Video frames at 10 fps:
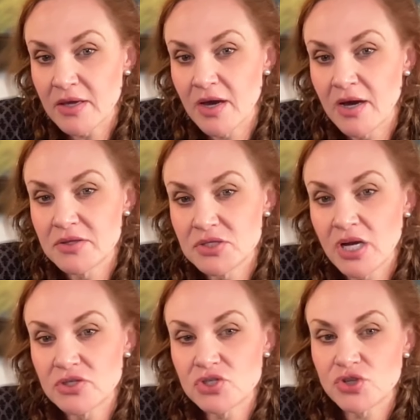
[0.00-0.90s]
the
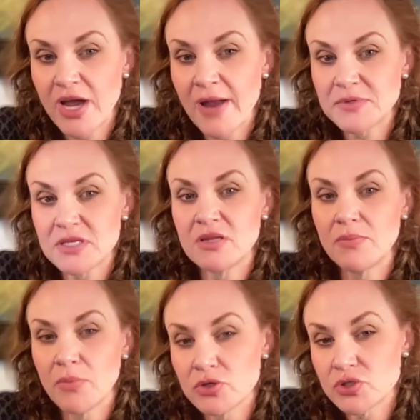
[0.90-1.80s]
child is trapped in an
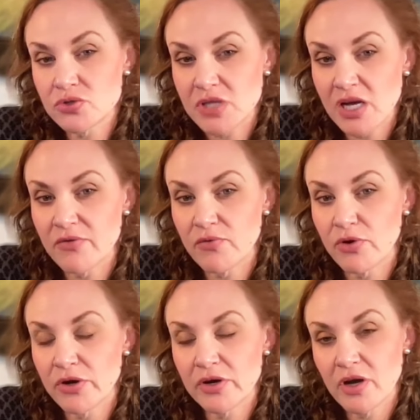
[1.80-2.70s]
emotional tug of war